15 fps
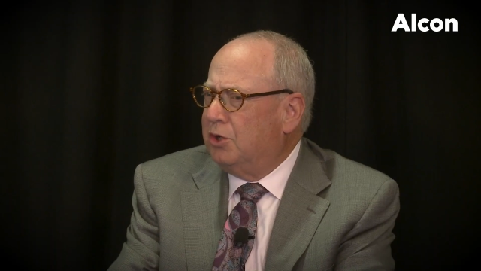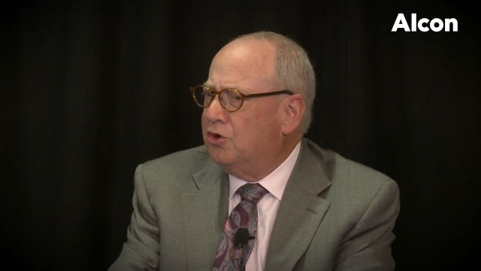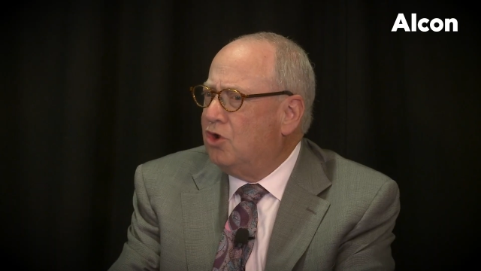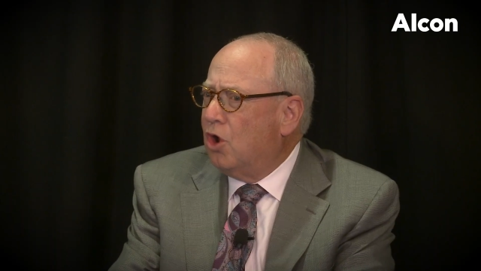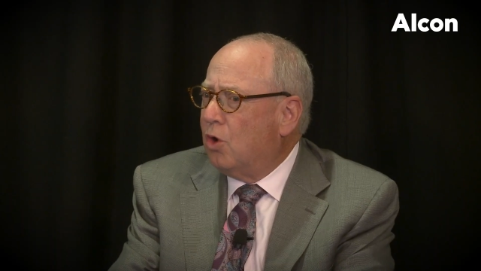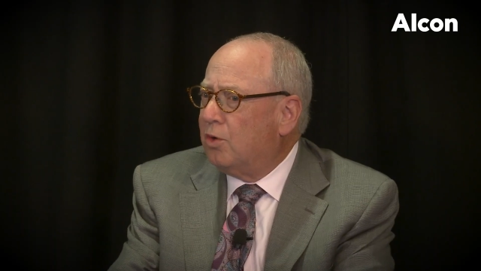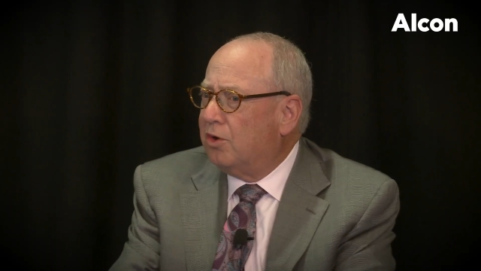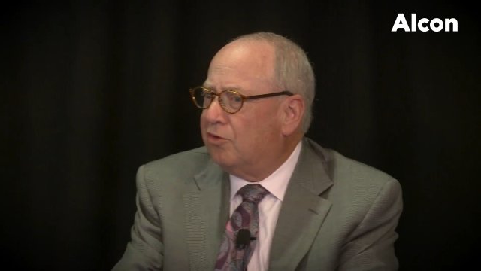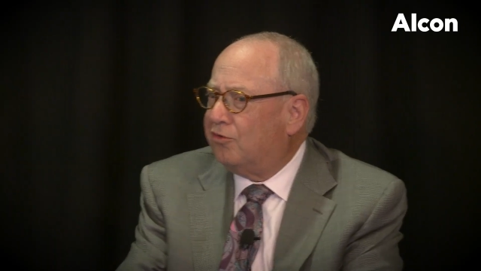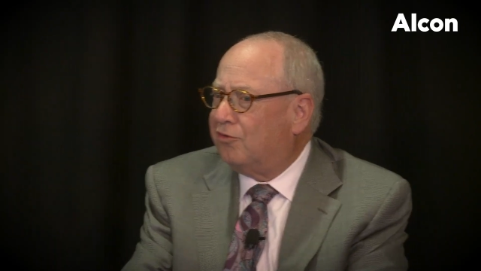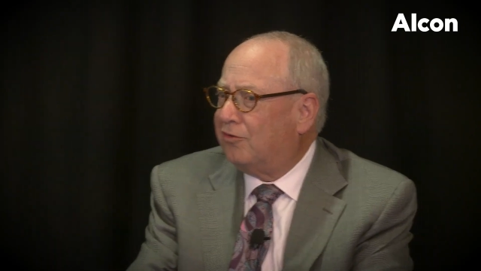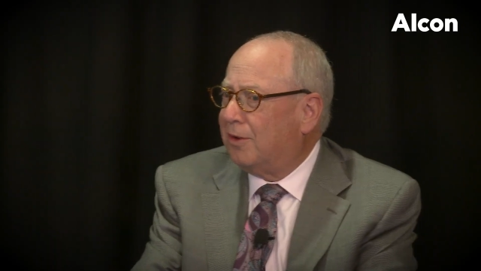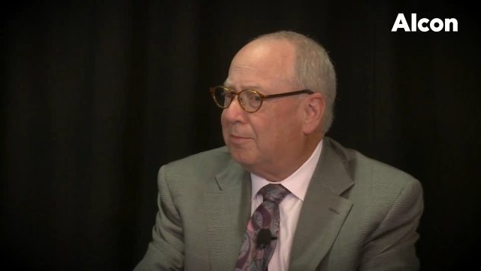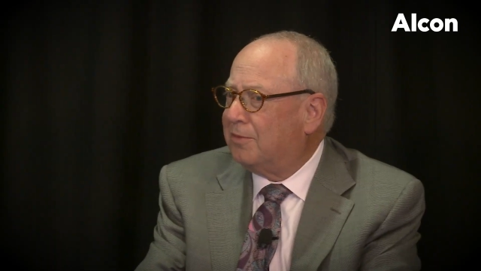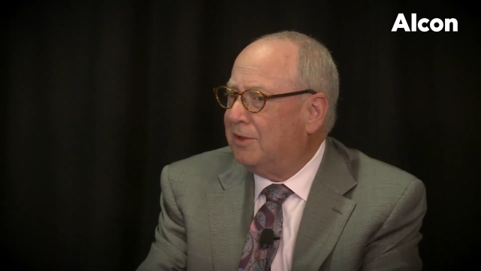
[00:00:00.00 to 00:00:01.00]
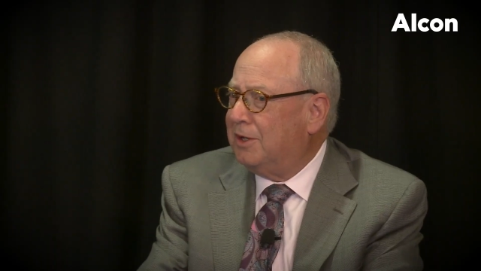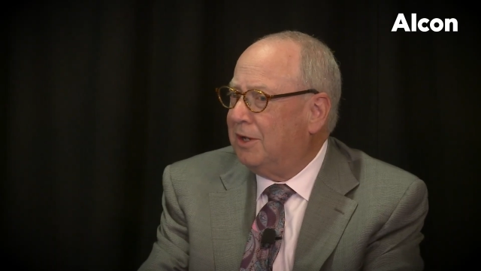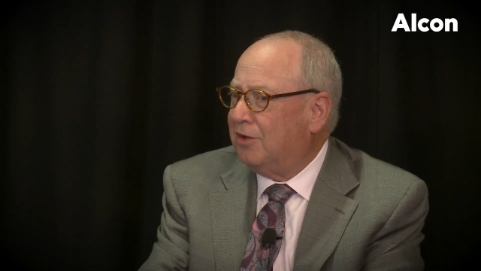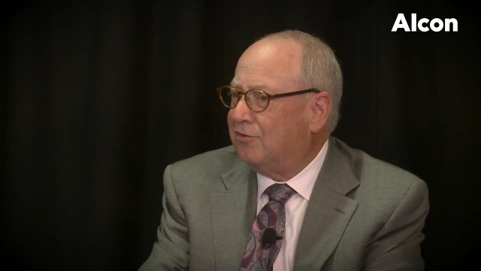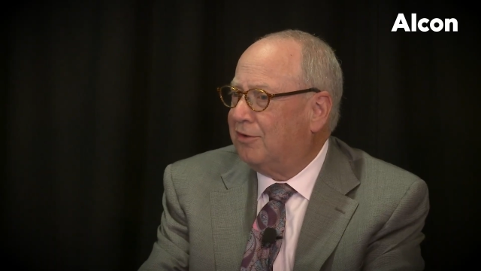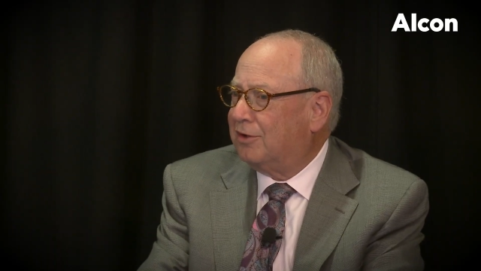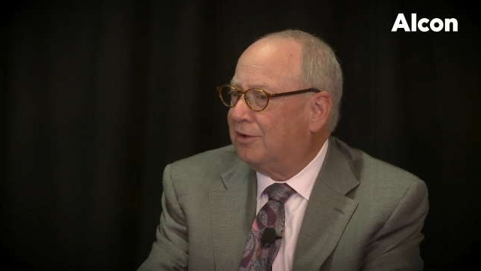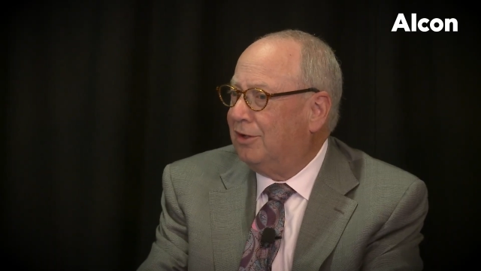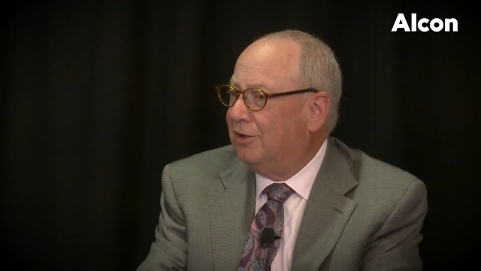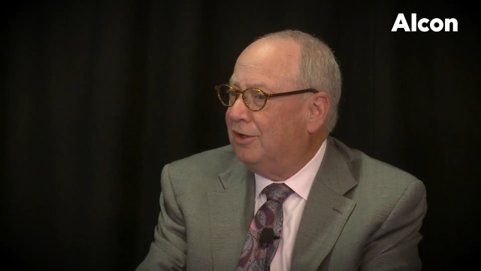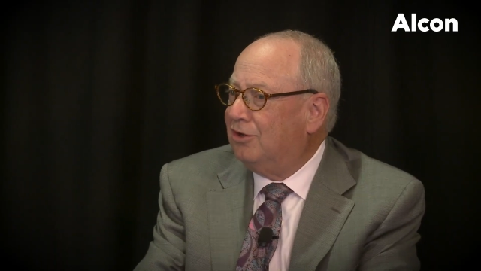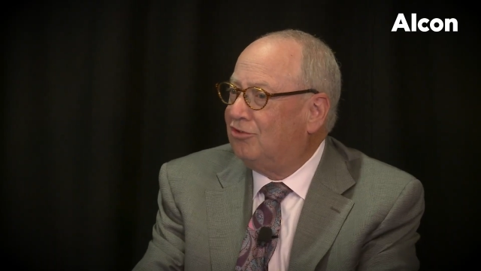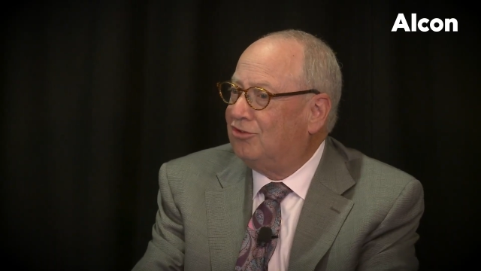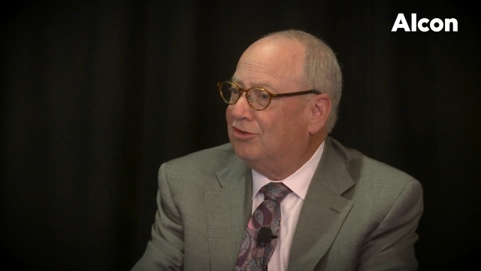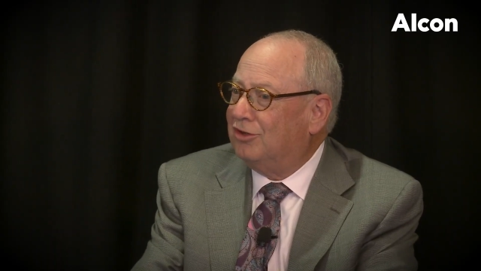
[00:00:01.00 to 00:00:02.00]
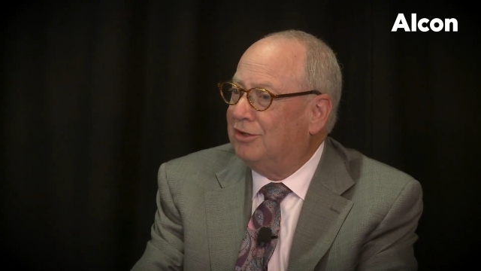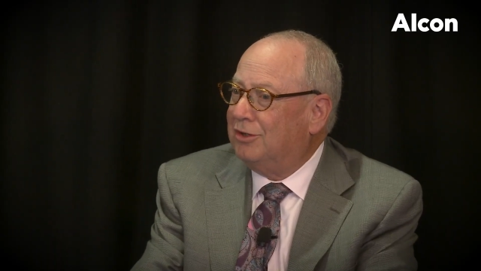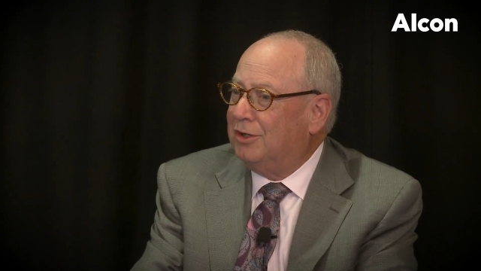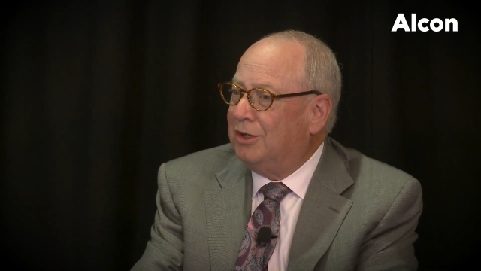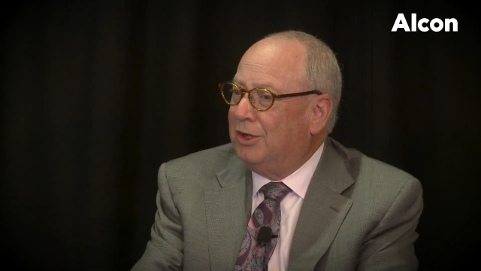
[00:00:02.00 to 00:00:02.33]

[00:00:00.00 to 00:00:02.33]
notice something as a clinician,